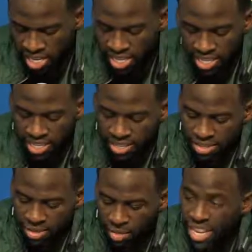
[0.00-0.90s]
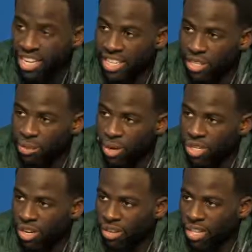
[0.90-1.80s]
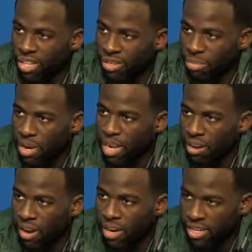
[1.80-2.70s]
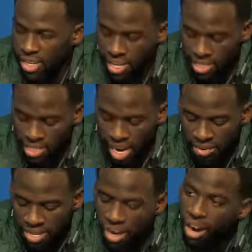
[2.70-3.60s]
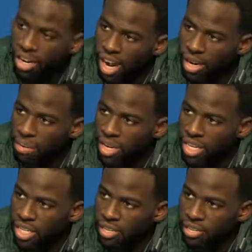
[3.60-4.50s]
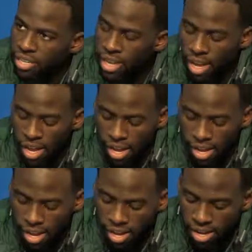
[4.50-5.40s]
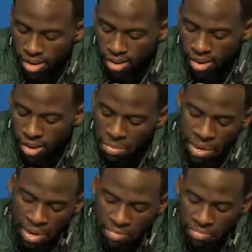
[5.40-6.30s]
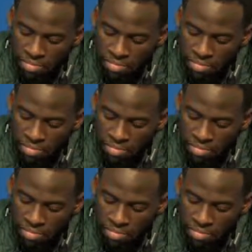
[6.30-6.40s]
just reads more so than play calling. Uh, tonight we called a lot of plays, uh, you know, but